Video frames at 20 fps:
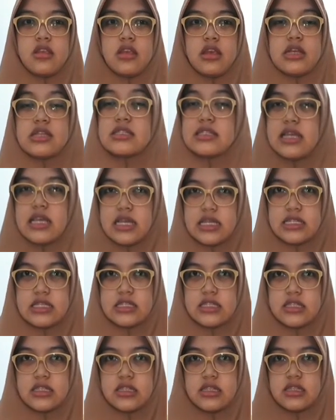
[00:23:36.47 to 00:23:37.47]

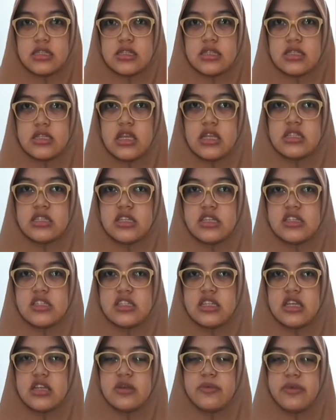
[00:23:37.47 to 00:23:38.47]
assessed, such as
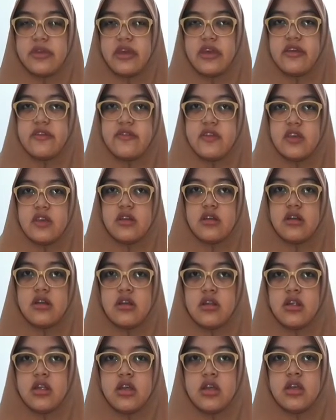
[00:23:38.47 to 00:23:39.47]
their behavior,
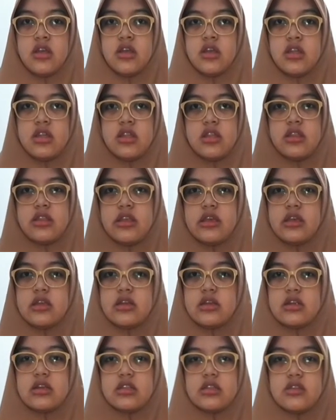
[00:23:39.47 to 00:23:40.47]
their
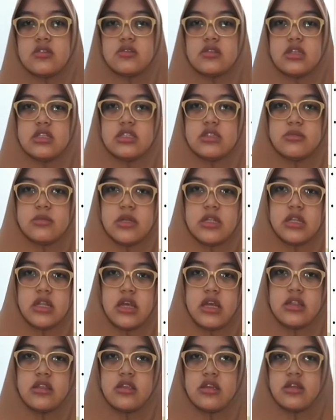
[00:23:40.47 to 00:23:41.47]
acknowledgement,
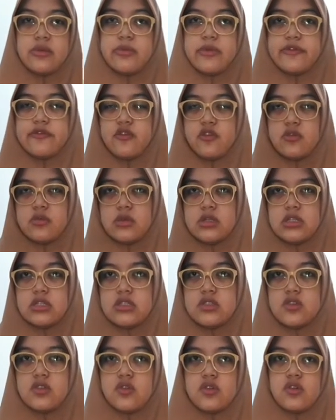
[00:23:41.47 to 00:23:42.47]
and their
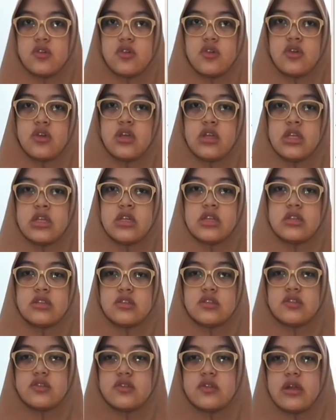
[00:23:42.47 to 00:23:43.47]
performance. So
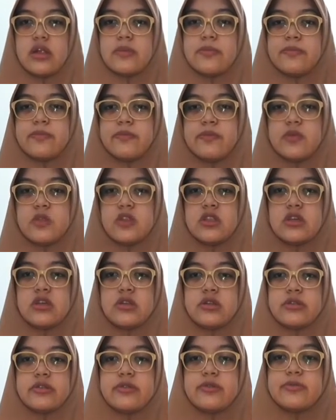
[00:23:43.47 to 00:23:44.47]
the
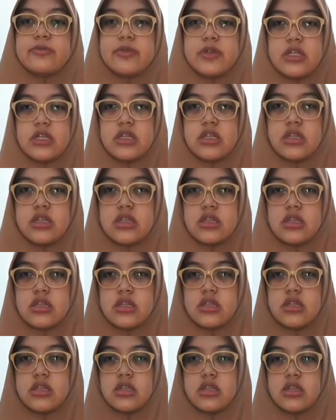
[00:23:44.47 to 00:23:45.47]
rubric
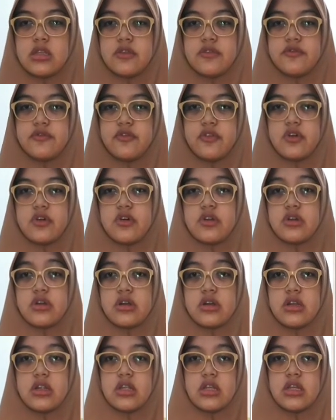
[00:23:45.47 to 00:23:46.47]
for
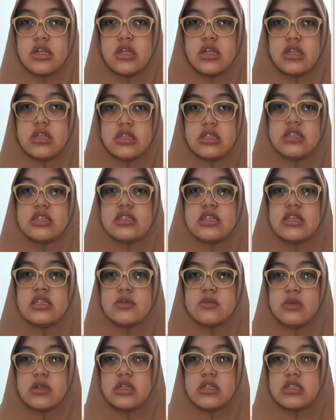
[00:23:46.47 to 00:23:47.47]
the
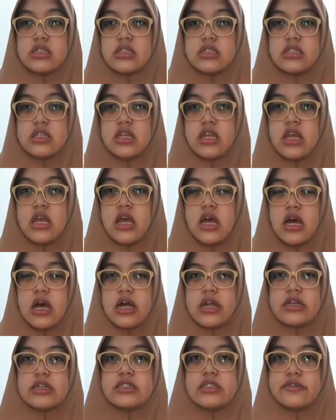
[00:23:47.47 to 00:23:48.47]
assessments
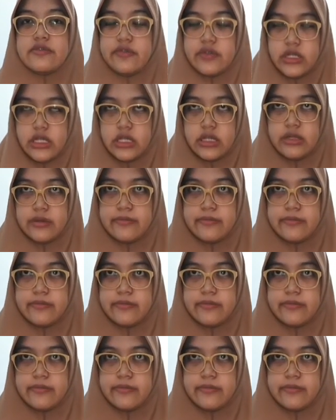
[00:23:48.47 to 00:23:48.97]
are different,